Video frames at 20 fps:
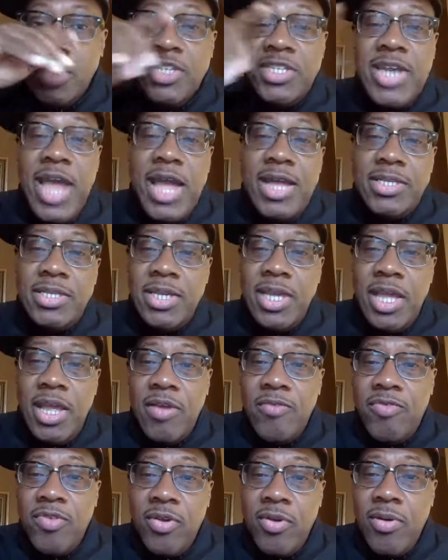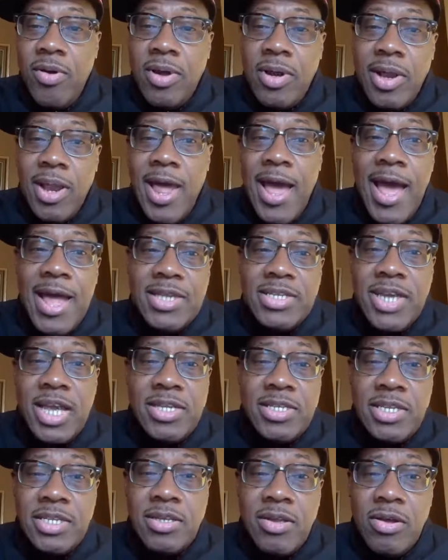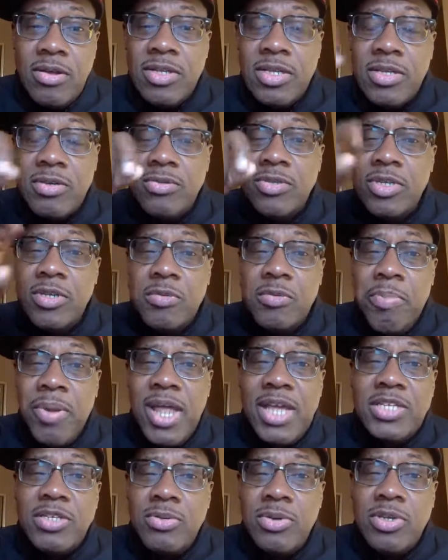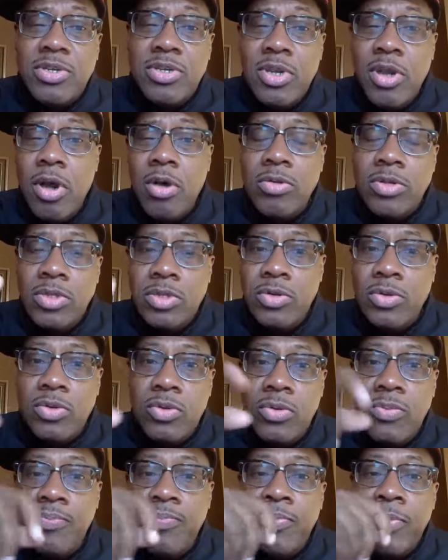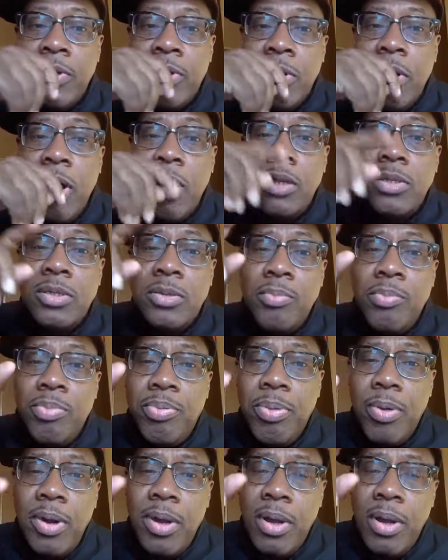JT, if you're on the line, JT knows there was this place we used to go to called it